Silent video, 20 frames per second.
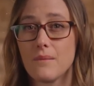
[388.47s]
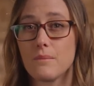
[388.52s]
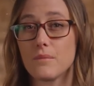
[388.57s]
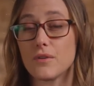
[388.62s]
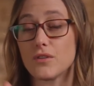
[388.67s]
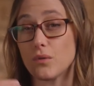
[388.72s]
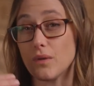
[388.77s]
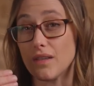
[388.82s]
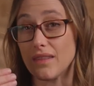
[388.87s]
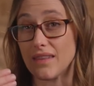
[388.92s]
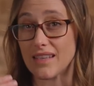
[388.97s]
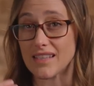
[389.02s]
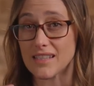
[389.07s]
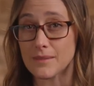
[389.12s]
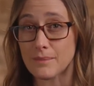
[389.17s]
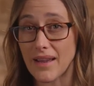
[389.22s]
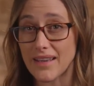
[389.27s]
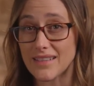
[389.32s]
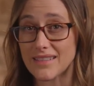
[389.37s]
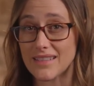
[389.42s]
between the
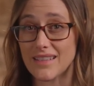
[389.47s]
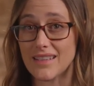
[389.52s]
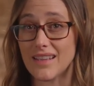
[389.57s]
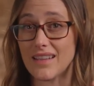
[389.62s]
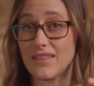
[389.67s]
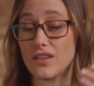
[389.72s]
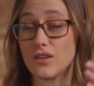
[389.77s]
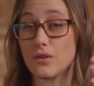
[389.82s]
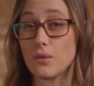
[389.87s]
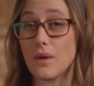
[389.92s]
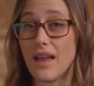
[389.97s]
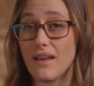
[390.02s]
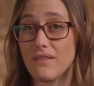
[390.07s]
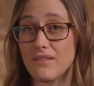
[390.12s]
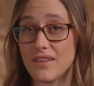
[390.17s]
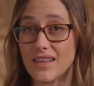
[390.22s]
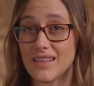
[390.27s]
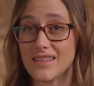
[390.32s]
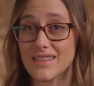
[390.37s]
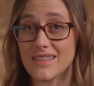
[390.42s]
expected and the new
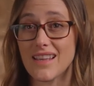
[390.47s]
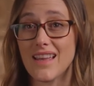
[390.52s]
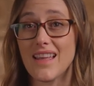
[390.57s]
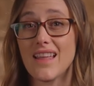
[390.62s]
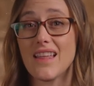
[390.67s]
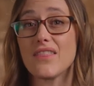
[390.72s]
evidence